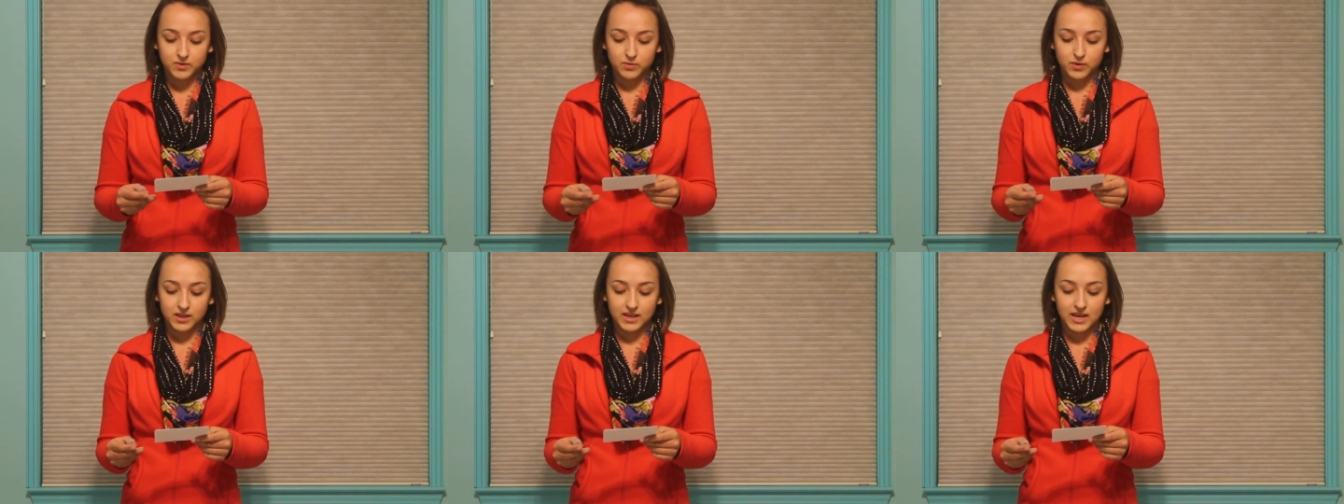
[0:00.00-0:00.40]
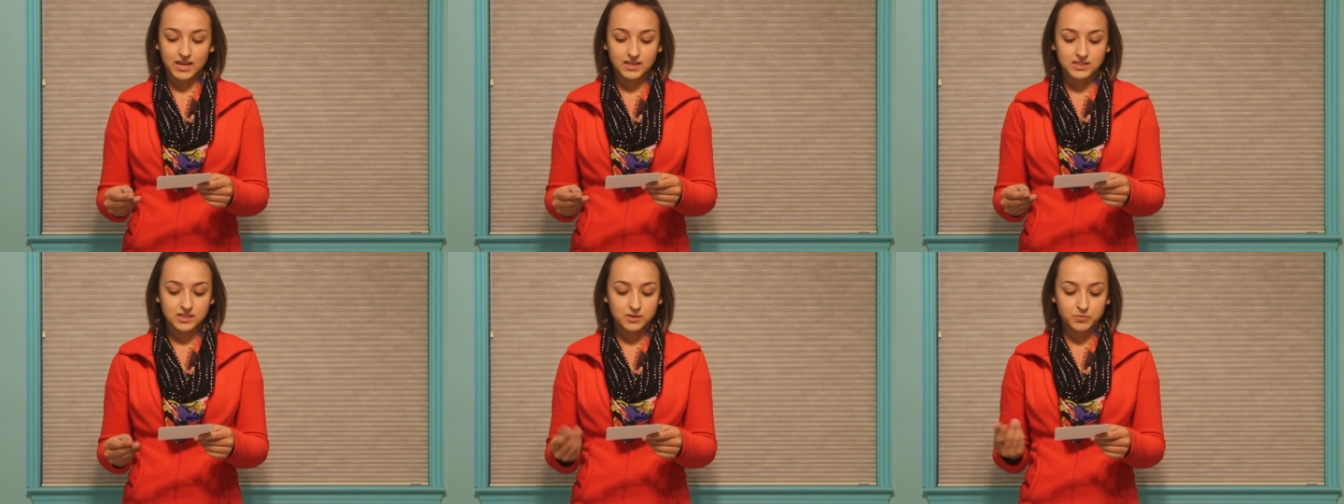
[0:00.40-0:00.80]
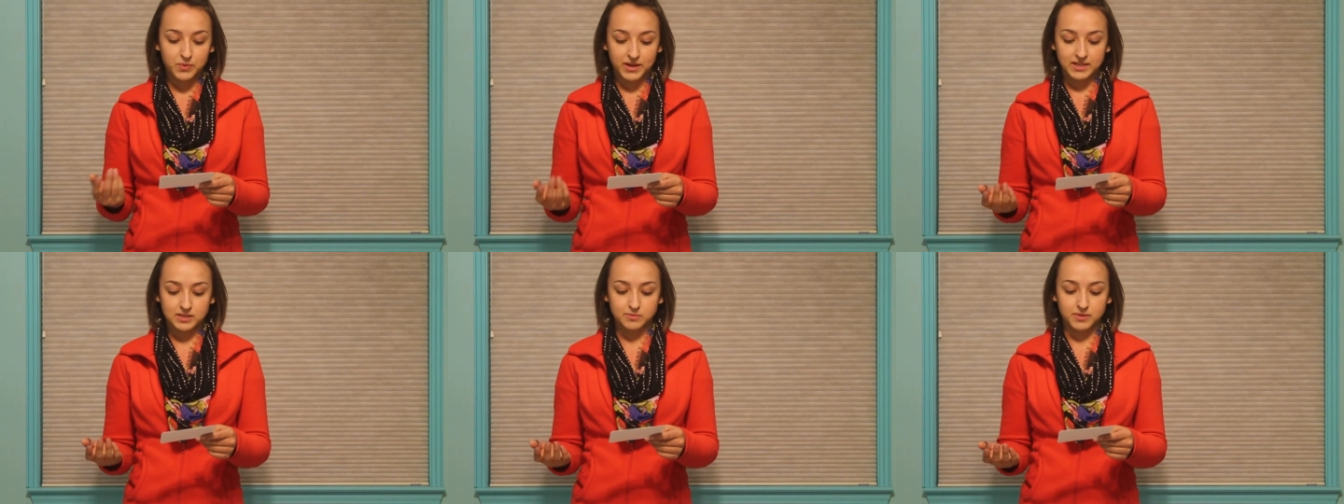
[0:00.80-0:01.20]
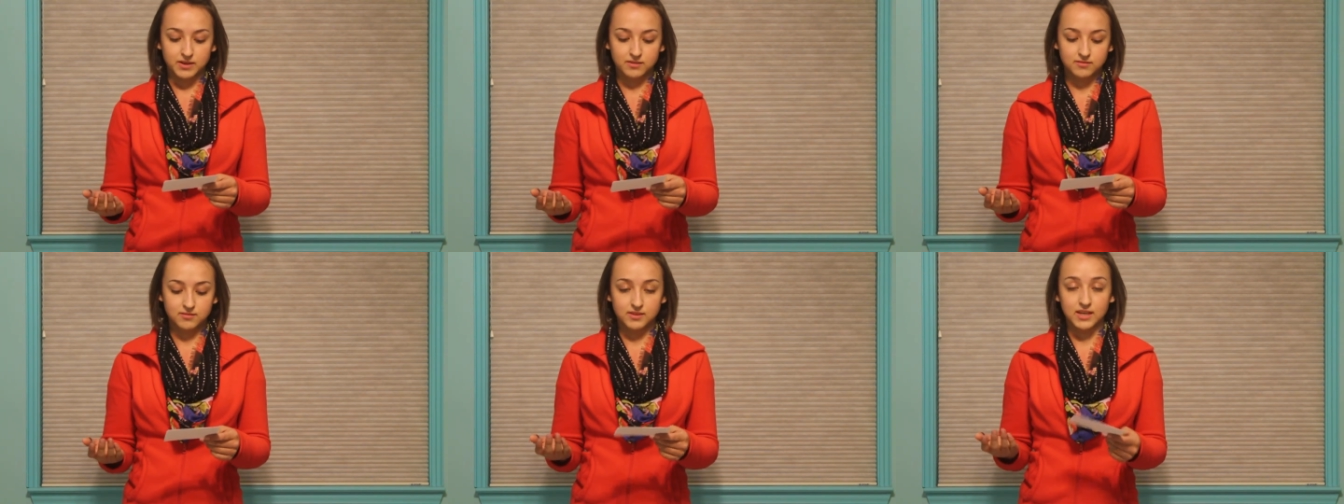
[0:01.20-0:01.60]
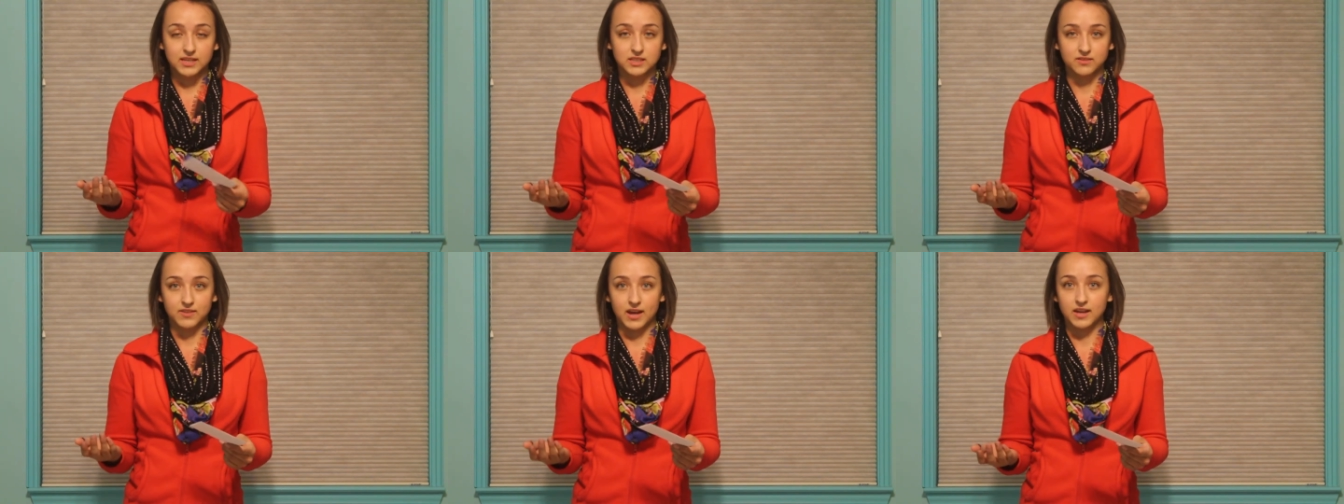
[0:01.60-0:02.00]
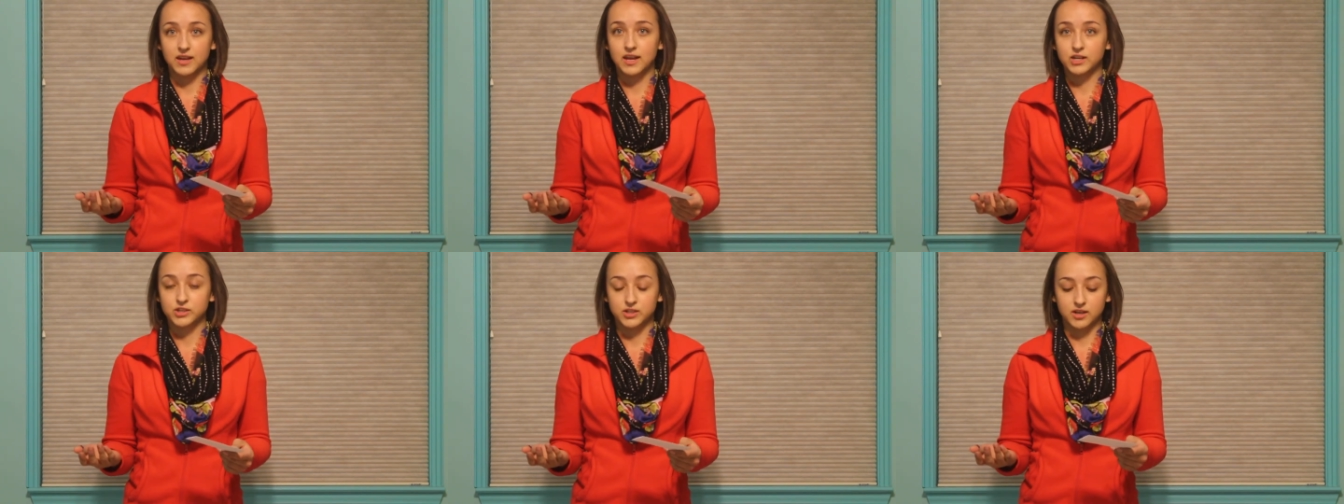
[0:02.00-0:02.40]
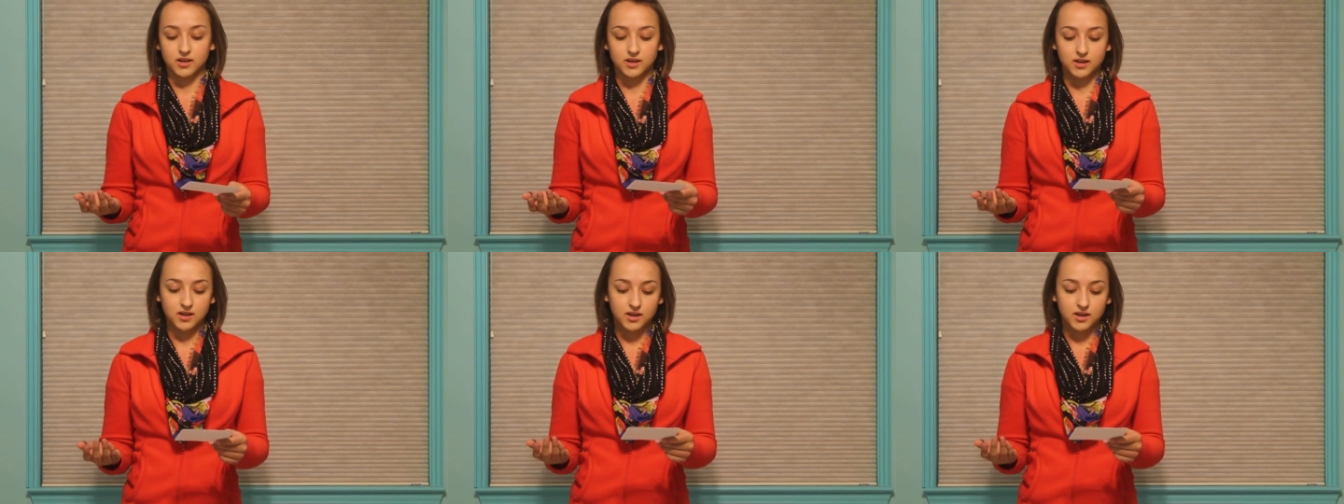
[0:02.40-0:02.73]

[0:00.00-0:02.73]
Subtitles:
relegated to the basement, things of that nature.